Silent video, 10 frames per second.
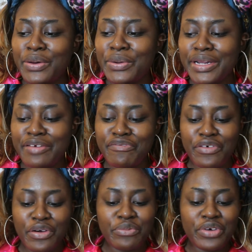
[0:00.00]
whenever
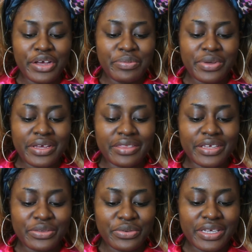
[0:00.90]
I'm wiping
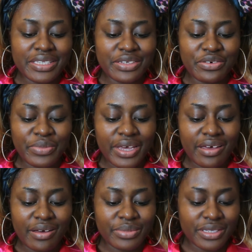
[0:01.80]
there's always still
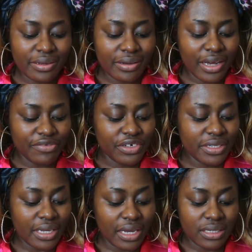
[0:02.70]
makeup, so I've
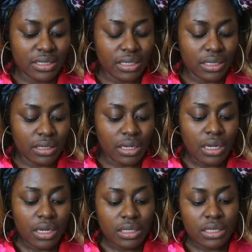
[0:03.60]
just added in
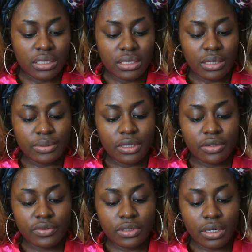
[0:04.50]
these steps
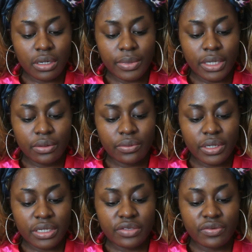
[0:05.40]
over time and it
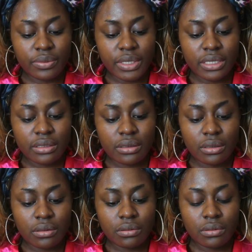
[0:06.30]
works for me.
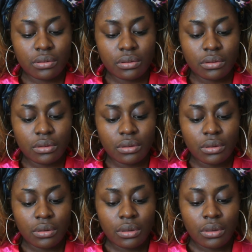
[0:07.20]
So
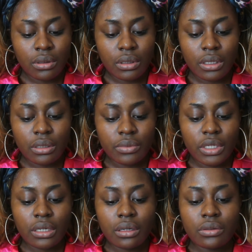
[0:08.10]

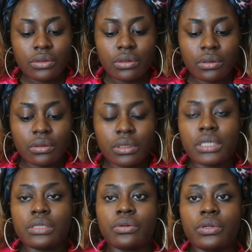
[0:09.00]
it goes on
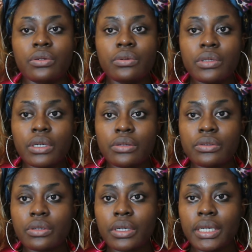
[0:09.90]
as oil, it goes
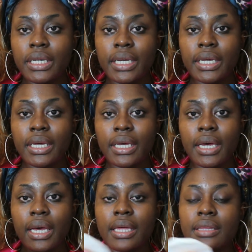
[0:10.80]
on clear,
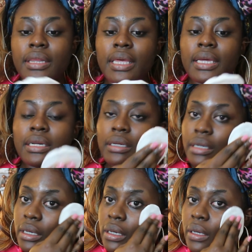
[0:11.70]
and then